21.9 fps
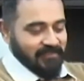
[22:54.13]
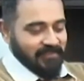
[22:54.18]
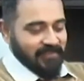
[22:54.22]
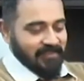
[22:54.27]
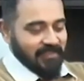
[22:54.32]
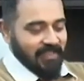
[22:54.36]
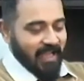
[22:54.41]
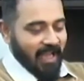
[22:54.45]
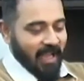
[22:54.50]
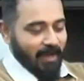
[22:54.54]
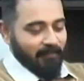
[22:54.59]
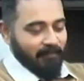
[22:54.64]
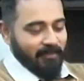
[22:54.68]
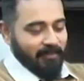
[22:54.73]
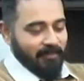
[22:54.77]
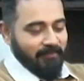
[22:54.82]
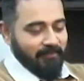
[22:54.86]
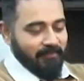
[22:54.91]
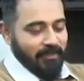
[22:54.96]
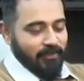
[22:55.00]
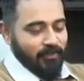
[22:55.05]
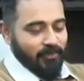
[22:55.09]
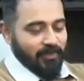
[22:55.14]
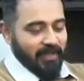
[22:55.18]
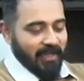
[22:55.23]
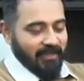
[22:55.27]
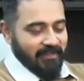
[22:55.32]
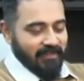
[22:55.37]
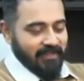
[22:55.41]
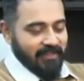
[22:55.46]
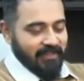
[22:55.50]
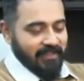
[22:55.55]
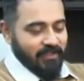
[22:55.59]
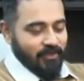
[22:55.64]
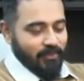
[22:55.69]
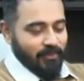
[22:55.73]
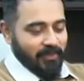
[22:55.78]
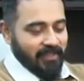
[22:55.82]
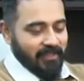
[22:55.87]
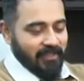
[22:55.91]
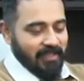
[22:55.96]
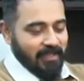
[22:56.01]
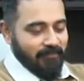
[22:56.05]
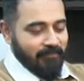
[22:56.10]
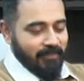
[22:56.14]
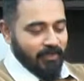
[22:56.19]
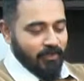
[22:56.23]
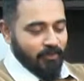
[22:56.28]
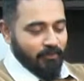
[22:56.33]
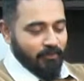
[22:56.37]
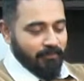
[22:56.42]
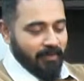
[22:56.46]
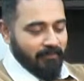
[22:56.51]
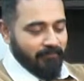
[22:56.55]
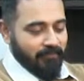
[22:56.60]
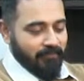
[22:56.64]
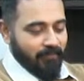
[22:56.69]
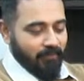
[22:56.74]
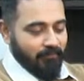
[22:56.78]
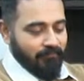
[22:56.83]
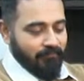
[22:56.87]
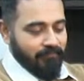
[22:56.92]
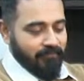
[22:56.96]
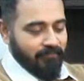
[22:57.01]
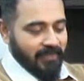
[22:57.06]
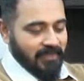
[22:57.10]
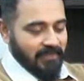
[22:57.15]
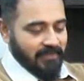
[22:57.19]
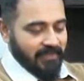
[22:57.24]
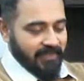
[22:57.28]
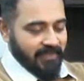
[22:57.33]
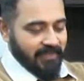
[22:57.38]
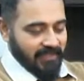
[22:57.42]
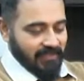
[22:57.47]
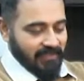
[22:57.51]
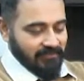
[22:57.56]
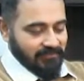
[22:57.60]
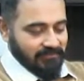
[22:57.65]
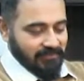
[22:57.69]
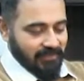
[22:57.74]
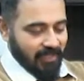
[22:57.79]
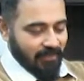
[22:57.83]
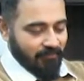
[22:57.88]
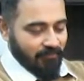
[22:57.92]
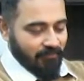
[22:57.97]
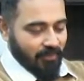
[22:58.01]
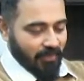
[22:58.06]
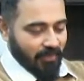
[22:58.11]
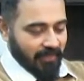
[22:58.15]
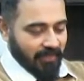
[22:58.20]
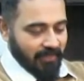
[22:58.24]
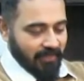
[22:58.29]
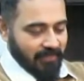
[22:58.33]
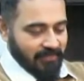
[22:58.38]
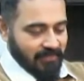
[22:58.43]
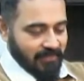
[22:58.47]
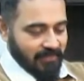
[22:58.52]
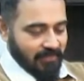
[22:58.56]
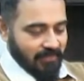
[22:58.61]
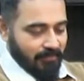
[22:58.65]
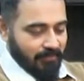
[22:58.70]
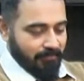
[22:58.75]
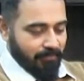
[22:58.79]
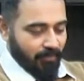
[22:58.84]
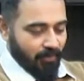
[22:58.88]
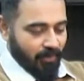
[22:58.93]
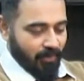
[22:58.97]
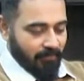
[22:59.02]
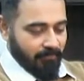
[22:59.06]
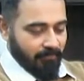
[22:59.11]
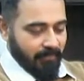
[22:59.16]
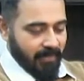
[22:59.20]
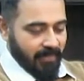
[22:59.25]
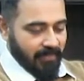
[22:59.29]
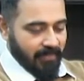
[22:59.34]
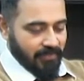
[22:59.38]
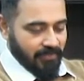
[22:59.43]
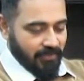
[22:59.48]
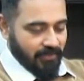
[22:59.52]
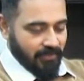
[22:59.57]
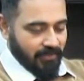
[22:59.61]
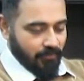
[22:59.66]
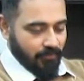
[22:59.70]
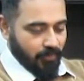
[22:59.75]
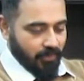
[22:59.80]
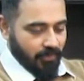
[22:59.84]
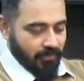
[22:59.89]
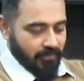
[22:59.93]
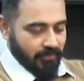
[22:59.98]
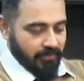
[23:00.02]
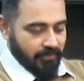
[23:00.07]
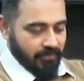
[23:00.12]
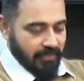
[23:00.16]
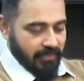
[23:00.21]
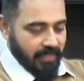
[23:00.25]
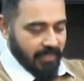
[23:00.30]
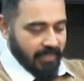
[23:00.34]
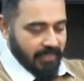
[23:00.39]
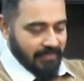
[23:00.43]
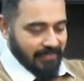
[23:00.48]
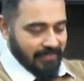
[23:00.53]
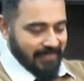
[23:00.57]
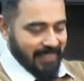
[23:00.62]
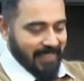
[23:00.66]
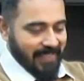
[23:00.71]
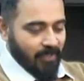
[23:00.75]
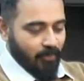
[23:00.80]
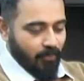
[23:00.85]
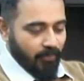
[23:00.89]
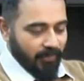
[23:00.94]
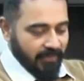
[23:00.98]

I'm a level 2 candidate doing level 2 prep from FinTree. I'm working as a product manager, worked as equity